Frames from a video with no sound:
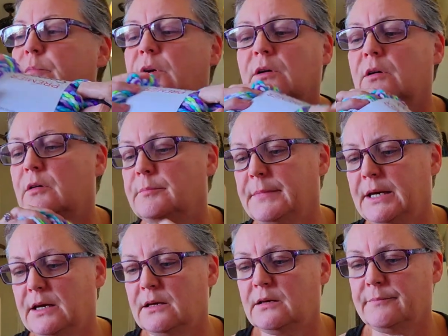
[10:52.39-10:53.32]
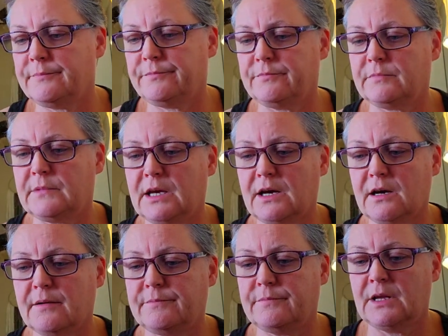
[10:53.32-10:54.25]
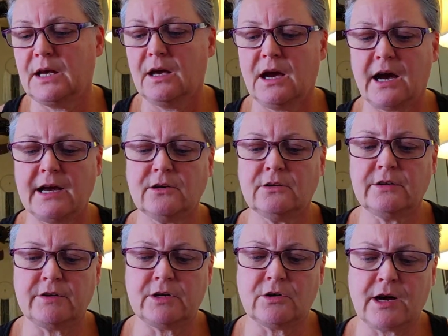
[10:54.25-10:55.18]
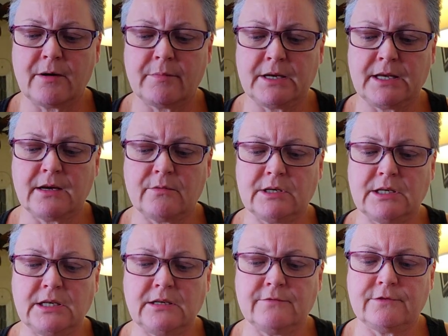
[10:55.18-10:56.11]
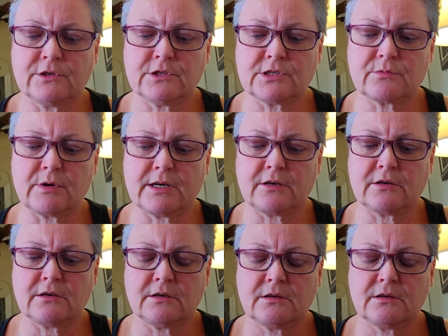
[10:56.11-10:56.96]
oh, man. Yeah. I don't even know how many I would need for a sweater.